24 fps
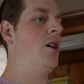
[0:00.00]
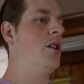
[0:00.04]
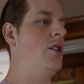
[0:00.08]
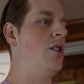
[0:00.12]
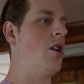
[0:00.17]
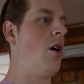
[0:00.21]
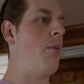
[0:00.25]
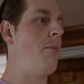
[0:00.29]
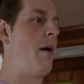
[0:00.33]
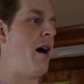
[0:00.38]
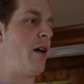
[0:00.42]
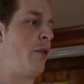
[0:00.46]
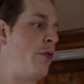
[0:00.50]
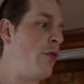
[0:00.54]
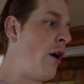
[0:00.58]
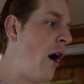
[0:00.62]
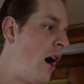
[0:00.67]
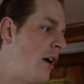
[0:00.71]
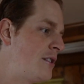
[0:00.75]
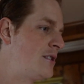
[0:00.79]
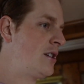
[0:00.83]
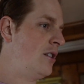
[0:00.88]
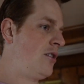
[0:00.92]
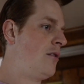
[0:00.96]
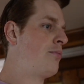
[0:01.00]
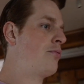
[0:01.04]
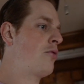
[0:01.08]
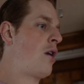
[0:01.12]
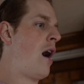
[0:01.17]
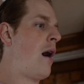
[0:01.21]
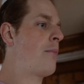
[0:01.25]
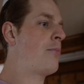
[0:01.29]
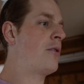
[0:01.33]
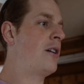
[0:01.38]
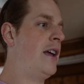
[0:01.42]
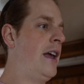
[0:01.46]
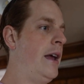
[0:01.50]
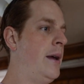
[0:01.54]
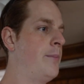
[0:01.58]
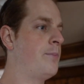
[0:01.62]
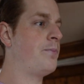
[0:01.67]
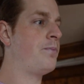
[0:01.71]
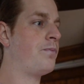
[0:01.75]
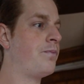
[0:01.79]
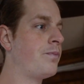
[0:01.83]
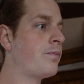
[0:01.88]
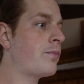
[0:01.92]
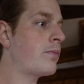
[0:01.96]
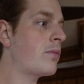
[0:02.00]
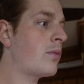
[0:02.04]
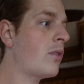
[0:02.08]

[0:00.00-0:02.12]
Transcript: my thoughts on the property.